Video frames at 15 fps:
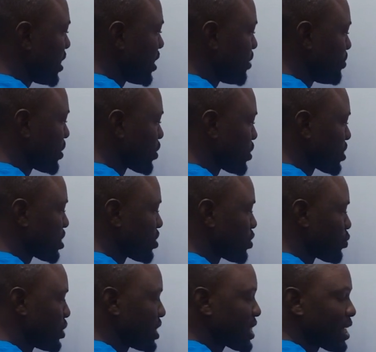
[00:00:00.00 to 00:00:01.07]
because
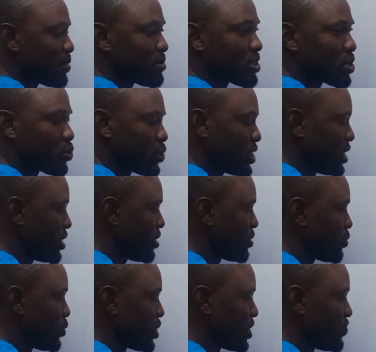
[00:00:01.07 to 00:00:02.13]
3 times 3
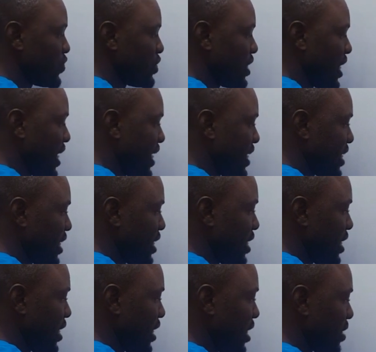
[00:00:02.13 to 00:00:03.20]
will give you 9,
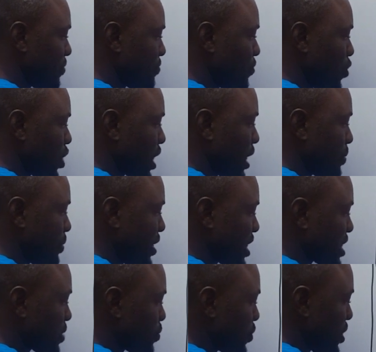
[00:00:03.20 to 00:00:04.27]
and 4 can be
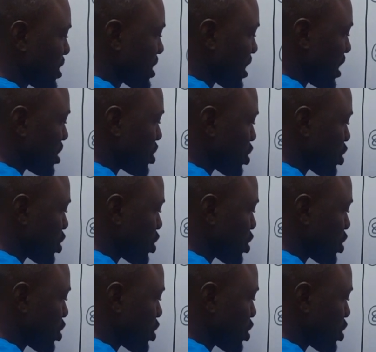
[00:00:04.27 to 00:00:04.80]
expressed as